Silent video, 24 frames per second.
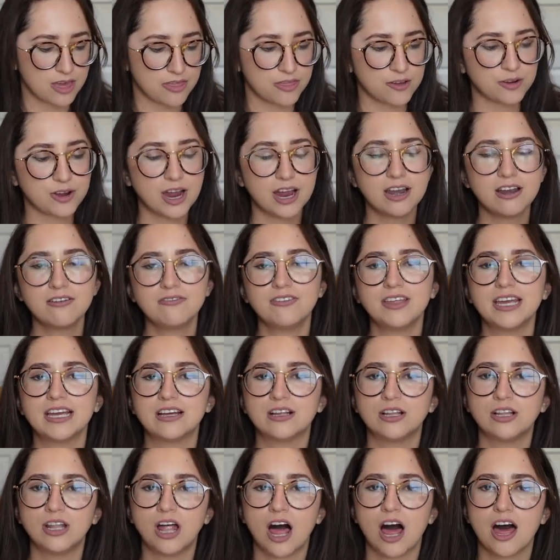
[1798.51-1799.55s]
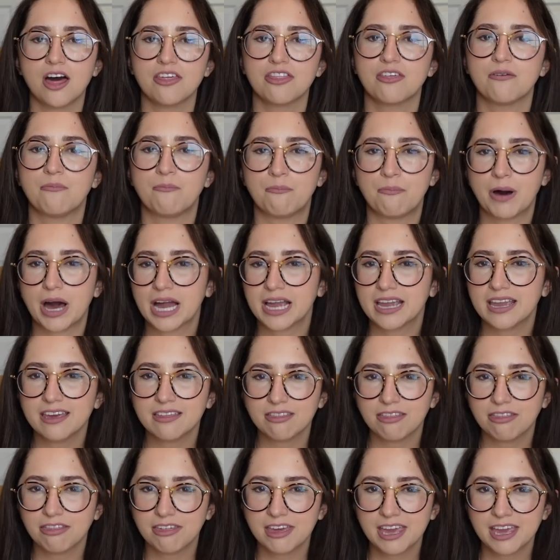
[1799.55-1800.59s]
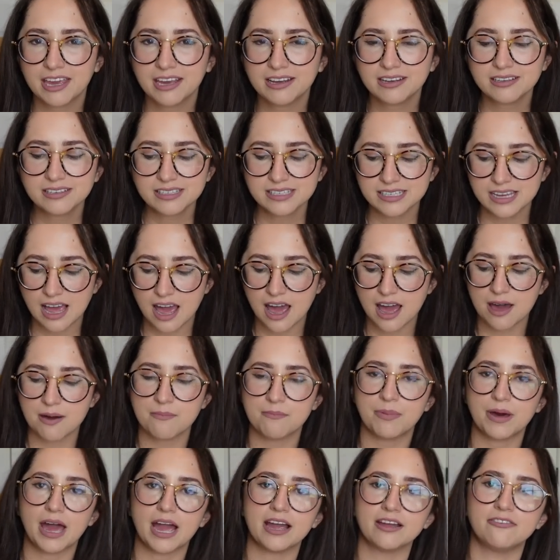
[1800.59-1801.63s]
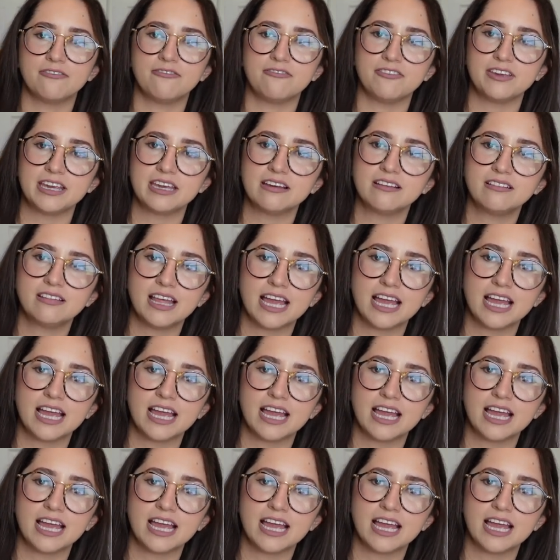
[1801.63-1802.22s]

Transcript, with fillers: They're kind of like cloth bucket things, um, but I feel